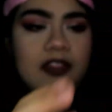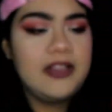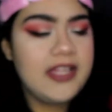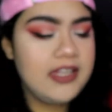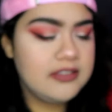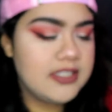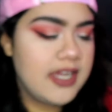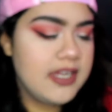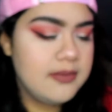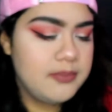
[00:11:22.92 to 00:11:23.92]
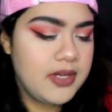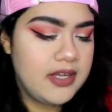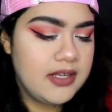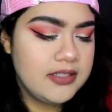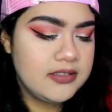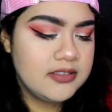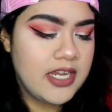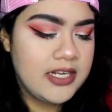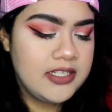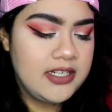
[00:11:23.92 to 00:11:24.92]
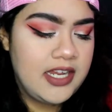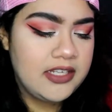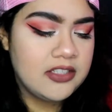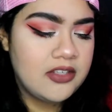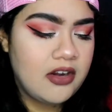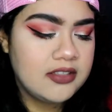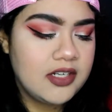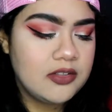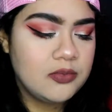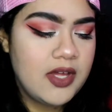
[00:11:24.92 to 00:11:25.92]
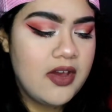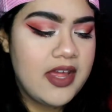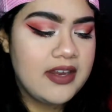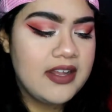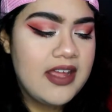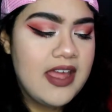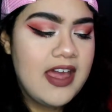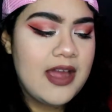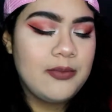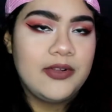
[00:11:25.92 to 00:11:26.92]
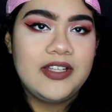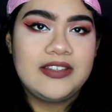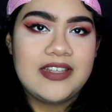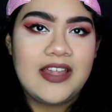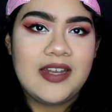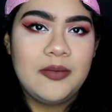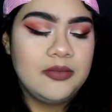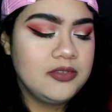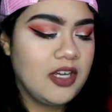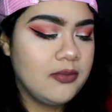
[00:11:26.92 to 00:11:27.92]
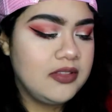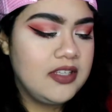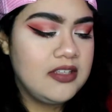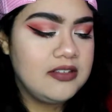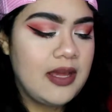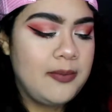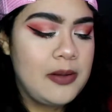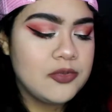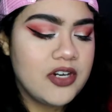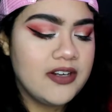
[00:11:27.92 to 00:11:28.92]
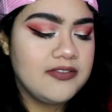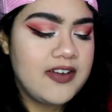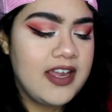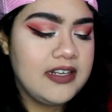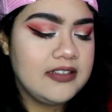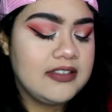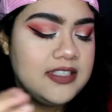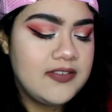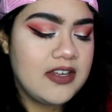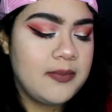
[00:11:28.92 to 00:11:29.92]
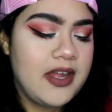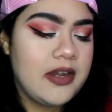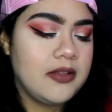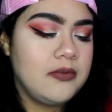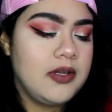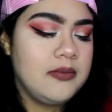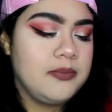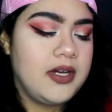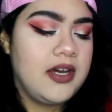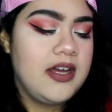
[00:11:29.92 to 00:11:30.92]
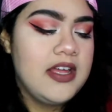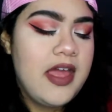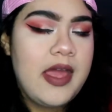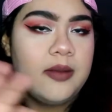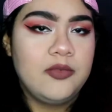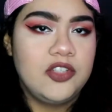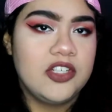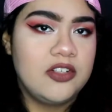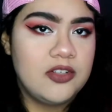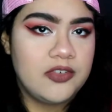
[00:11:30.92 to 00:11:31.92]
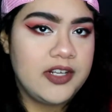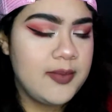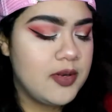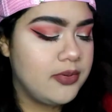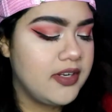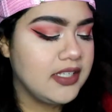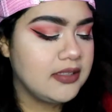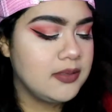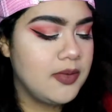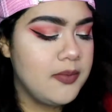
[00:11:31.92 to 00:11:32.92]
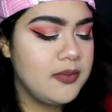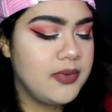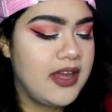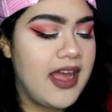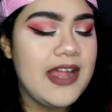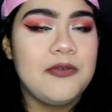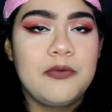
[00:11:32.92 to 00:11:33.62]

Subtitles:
the light side, but I did like the dark side as well, and I'm really sad that I'm done with this. I'm trying to see if I can buy another one, but I'm using a different eyebrow product at the moment, but I